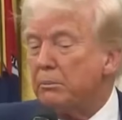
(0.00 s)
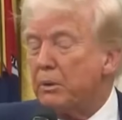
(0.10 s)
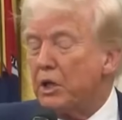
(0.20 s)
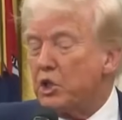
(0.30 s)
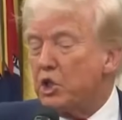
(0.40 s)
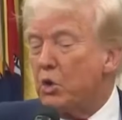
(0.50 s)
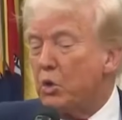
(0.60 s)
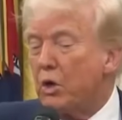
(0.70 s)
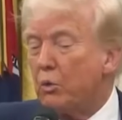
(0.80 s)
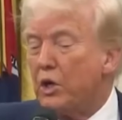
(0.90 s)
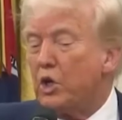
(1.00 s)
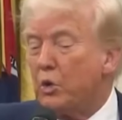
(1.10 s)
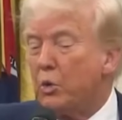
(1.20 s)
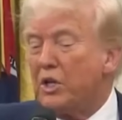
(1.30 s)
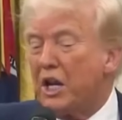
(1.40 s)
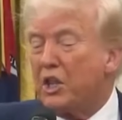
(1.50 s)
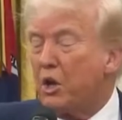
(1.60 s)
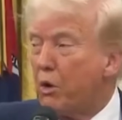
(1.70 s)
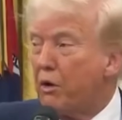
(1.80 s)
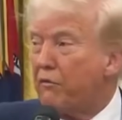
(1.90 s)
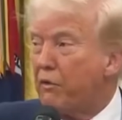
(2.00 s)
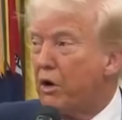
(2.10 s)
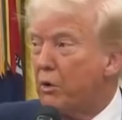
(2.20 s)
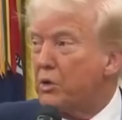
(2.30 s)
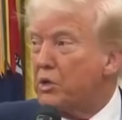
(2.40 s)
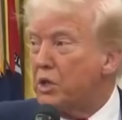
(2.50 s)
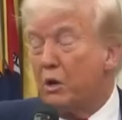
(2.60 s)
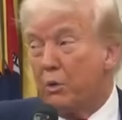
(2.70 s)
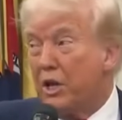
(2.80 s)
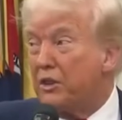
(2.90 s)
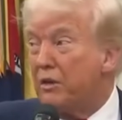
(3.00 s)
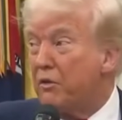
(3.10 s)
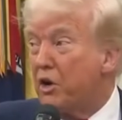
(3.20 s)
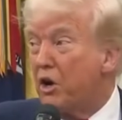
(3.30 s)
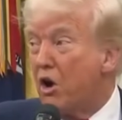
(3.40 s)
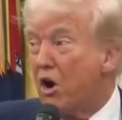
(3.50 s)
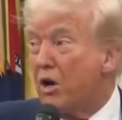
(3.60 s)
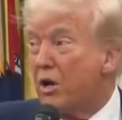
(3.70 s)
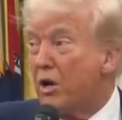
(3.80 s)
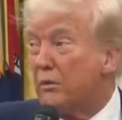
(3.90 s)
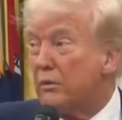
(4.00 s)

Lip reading: But so we take their word for it. It was, we hit them very hard.